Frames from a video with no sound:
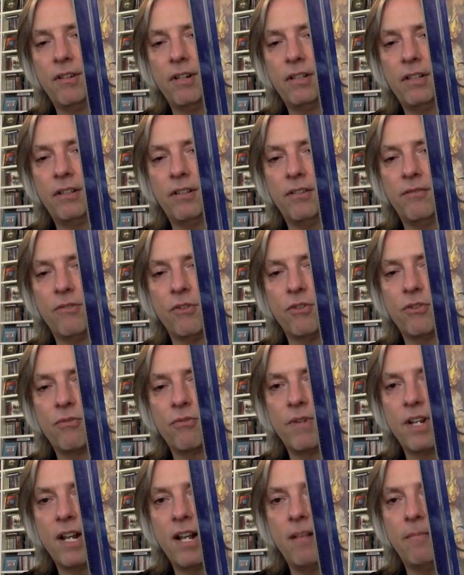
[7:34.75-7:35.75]
All right, their first
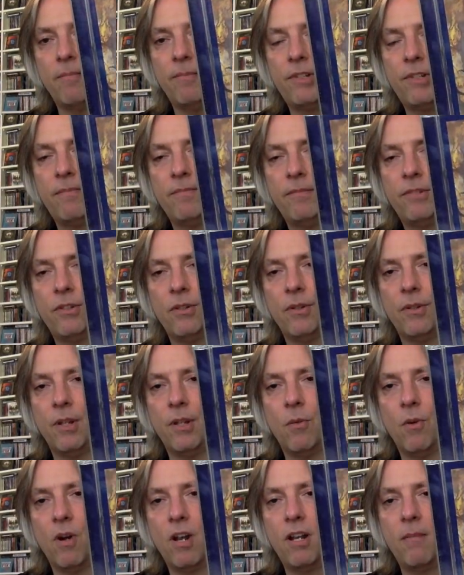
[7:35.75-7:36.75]
three albums, so
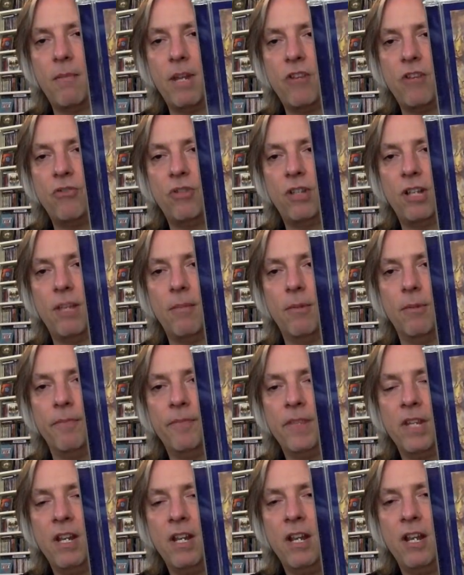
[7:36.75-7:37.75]
they were on a major label.
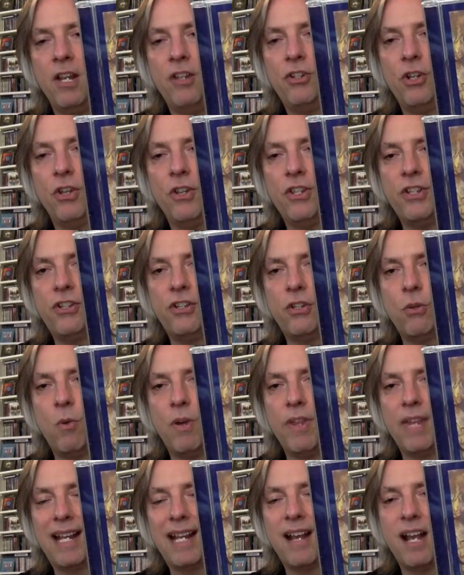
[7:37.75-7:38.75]
So this is the
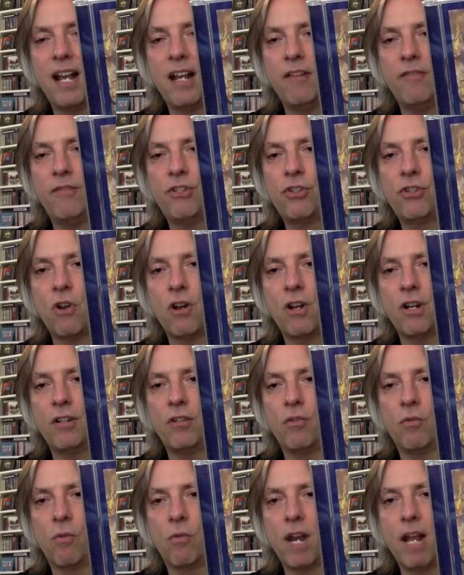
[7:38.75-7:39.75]
one that kind of
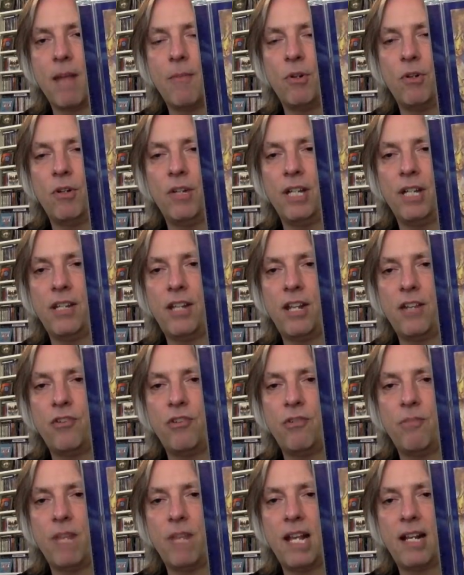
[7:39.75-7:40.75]
started grabbing all the
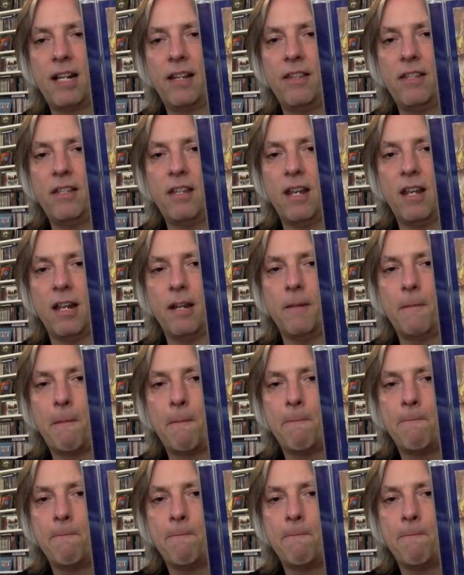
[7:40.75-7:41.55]
attention back in the day.